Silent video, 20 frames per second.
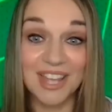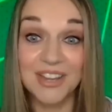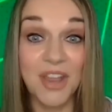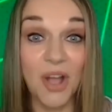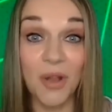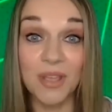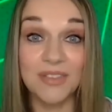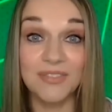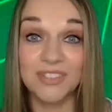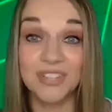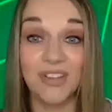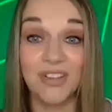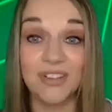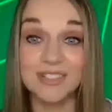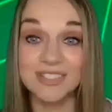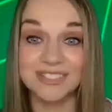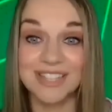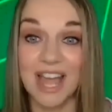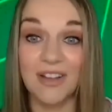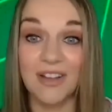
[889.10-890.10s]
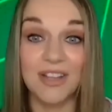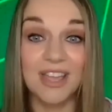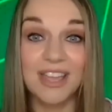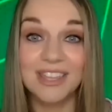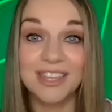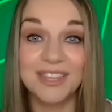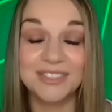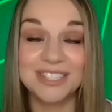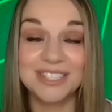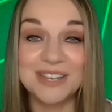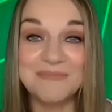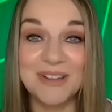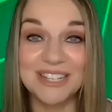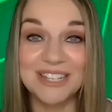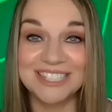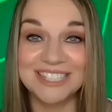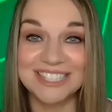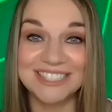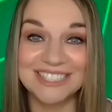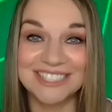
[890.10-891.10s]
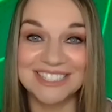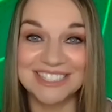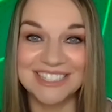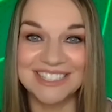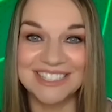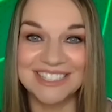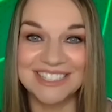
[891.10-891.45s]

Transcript: No, you've told us now. You've said Manchester City.